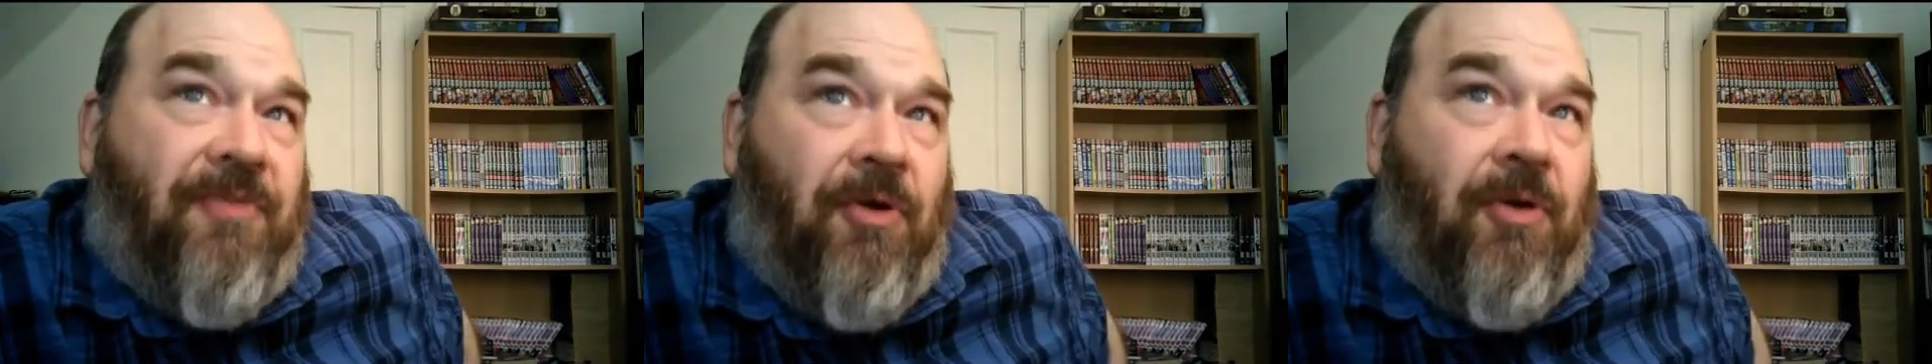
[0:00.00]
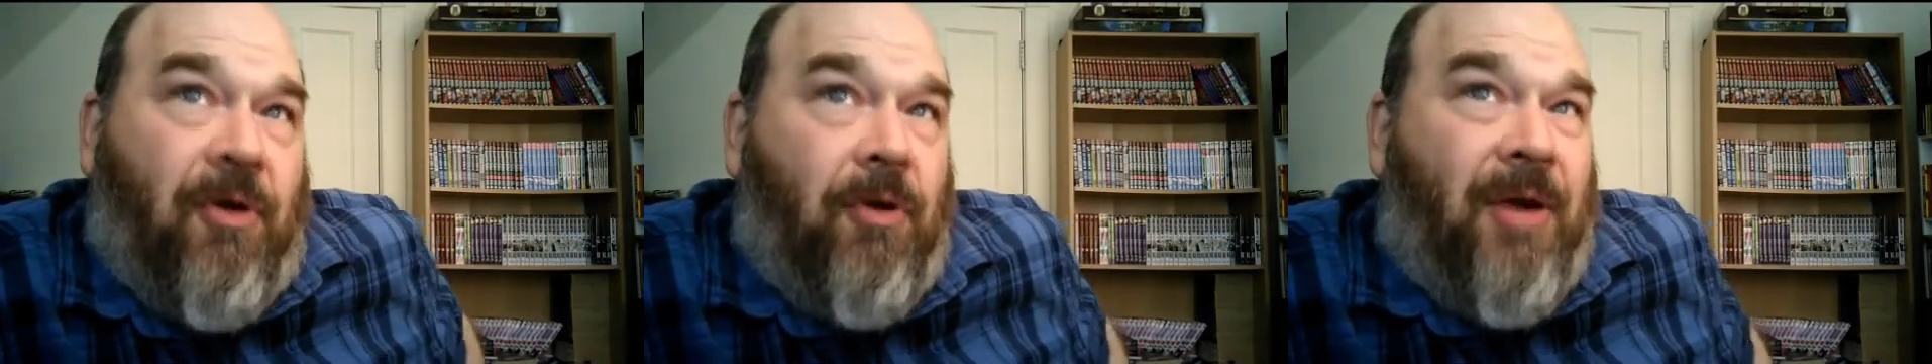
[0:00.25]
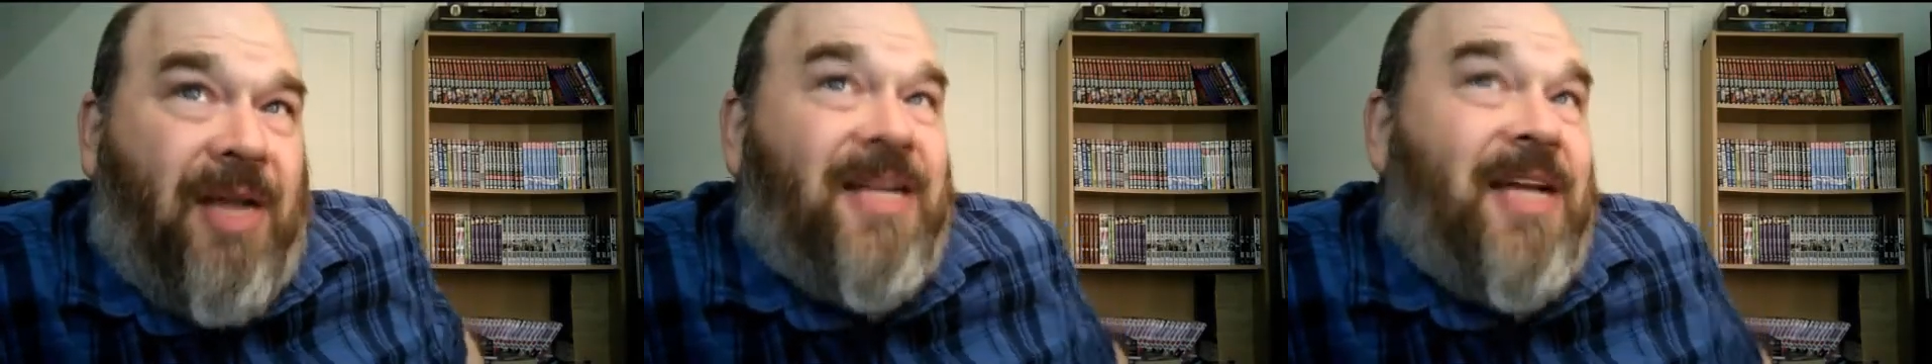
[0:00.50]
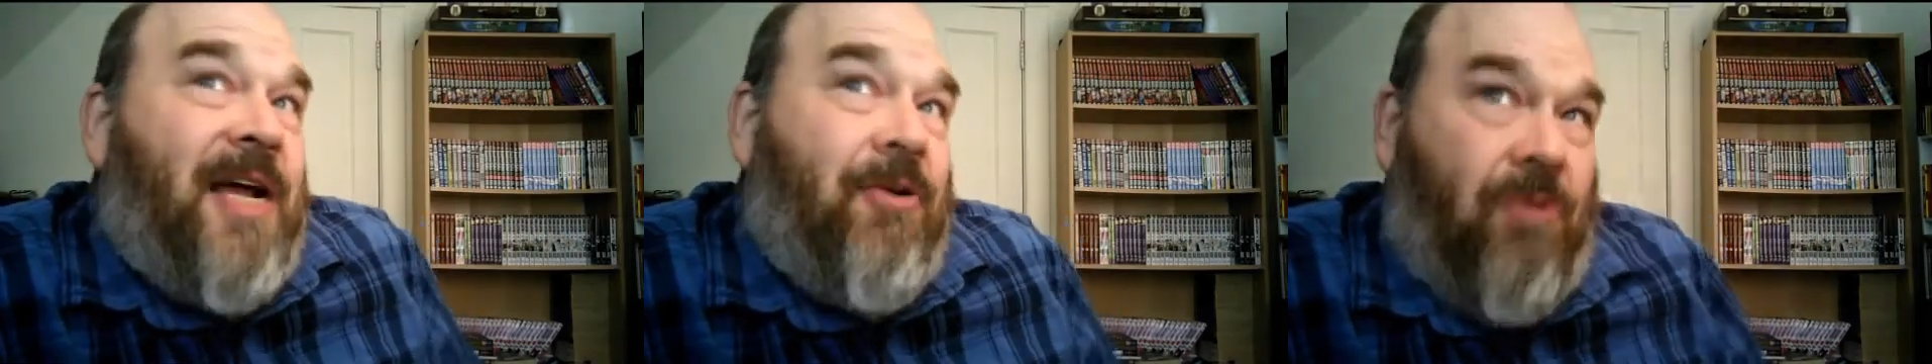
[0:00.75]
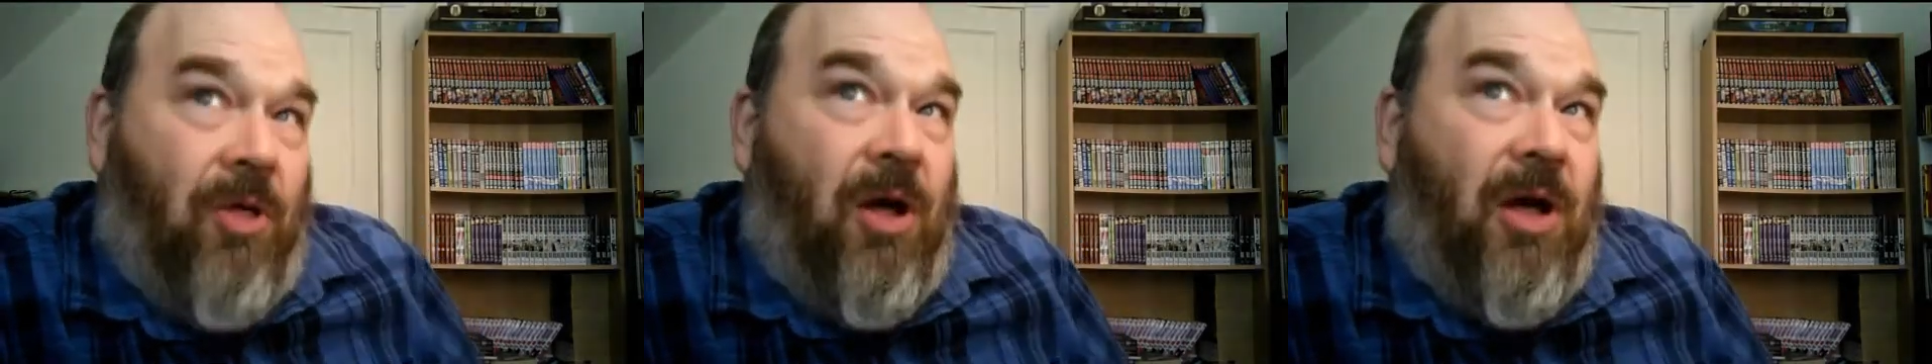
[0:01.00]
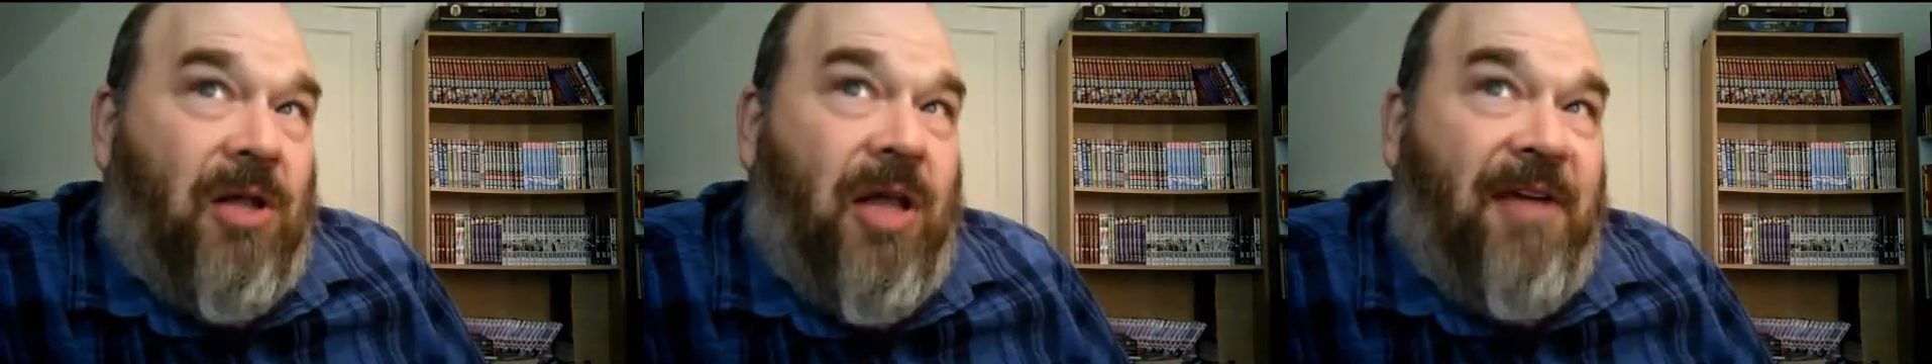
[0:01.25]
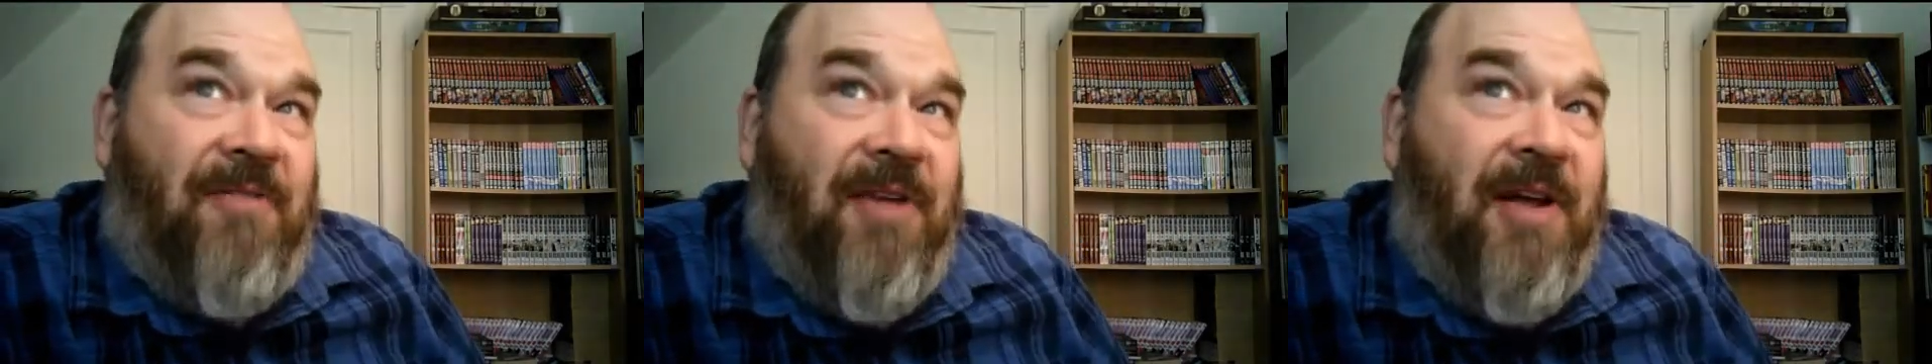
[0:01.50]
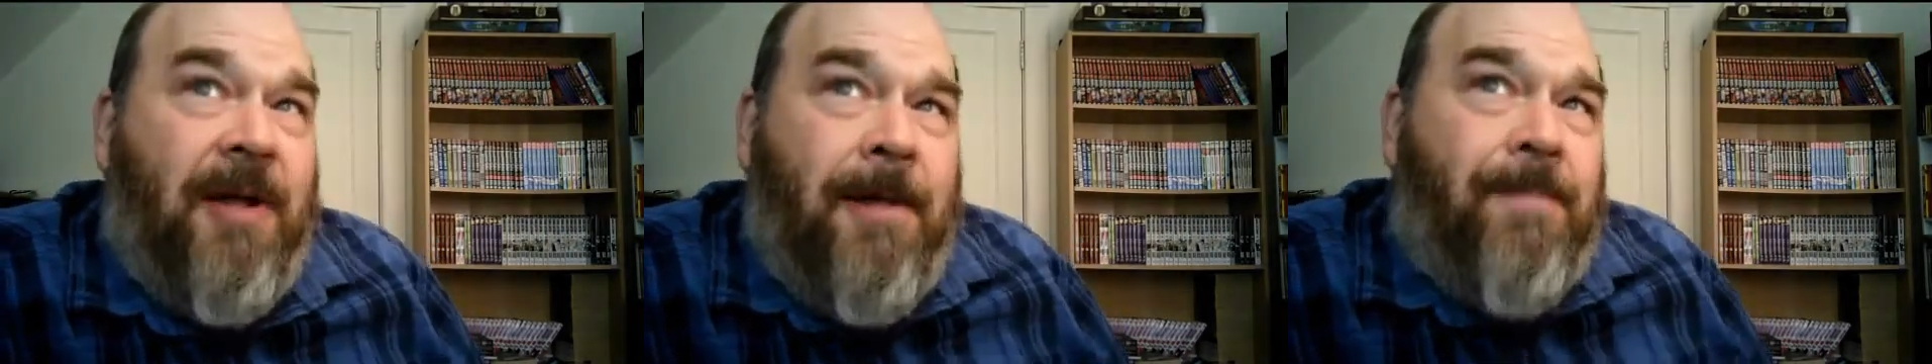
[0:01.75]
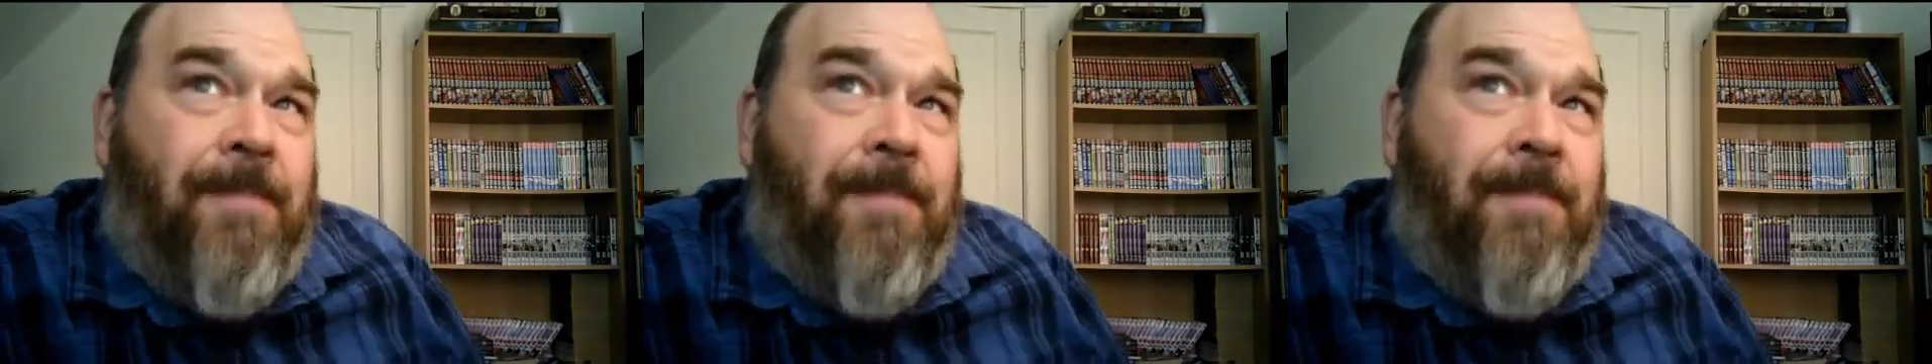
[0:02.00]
for her entire long life.